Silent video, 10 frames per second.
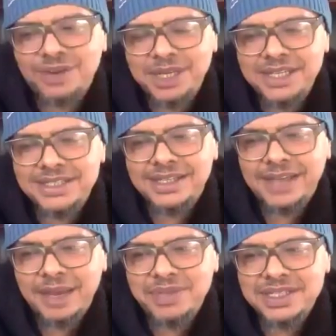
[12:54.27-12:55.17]
the Eastern
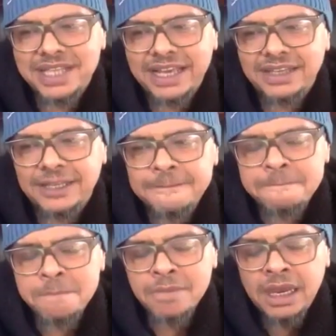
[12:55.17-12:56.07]
Cape is like that.
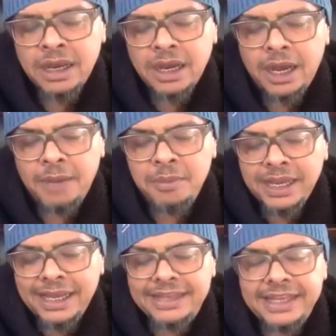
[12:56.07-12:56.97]
Um,
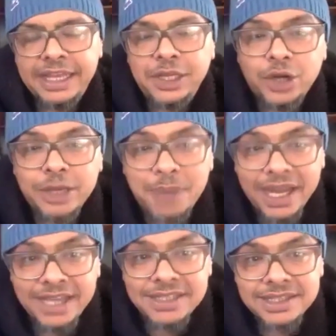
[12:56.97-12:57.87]
and then you
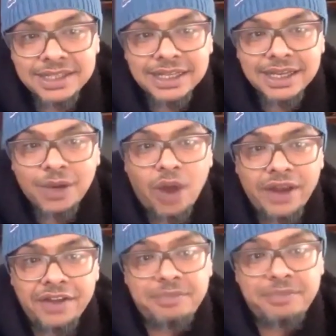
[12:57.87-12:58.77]
replaced one
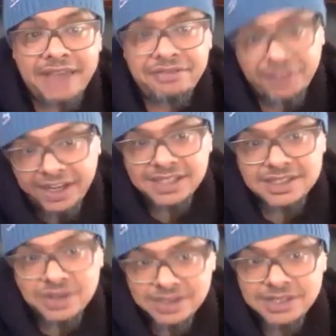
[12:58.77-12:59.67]
of my friends
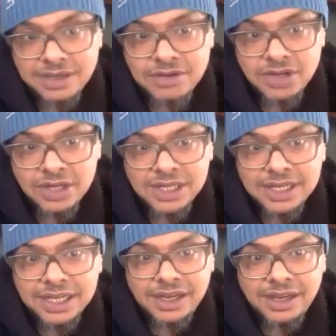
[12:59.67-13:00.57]
also,
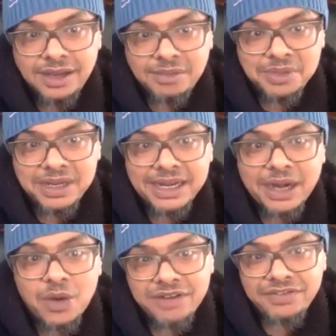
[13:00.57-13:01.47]
um,
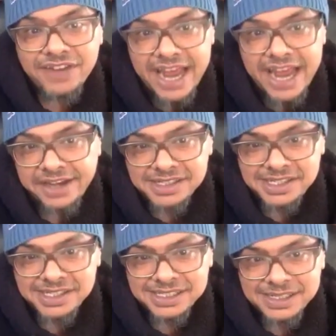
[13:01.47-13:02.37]
Rowen
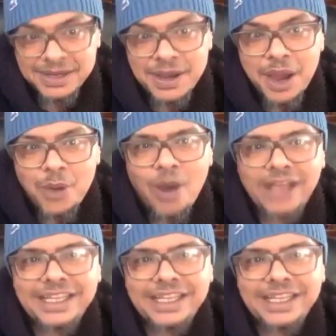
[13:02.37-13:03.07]
Fernandez. What